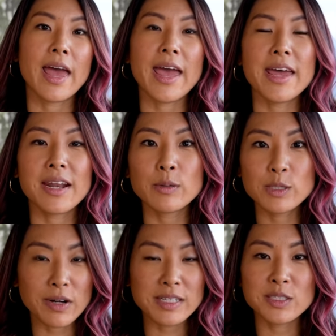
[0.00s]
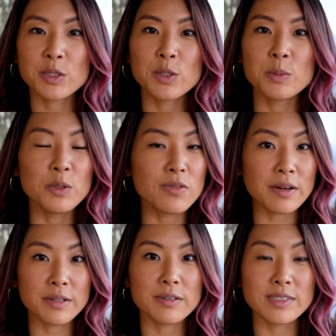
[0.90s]
and I was ready to move
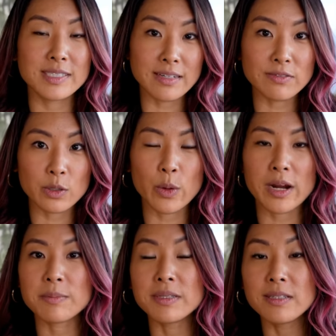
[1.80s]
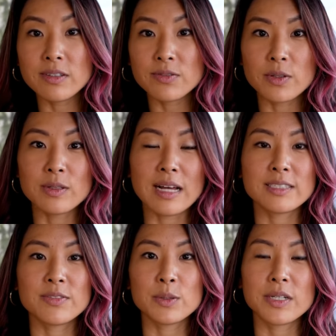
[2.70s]
out of Denver where I'd been living for the
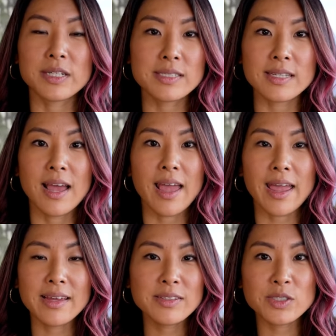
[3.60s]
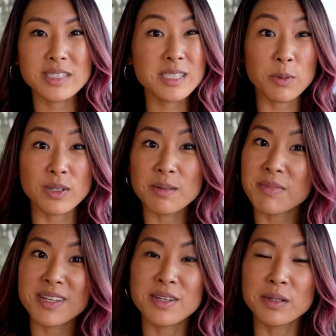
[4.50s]
last few years and just explore
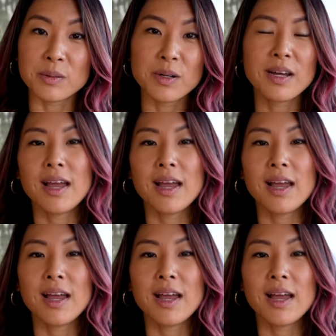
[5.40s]
something new.